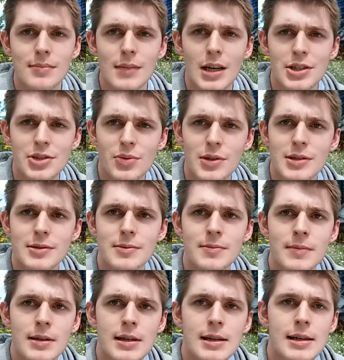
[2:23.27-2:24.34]
I just want to
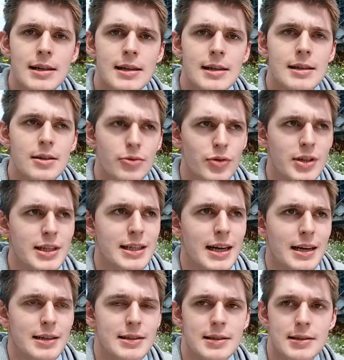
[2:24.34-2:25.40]

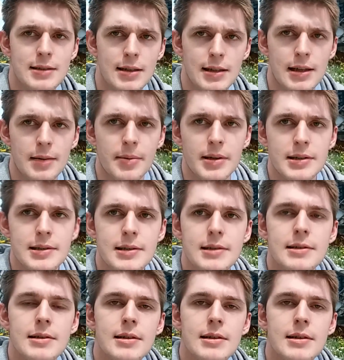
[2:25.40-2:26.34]
reconnect a little bit.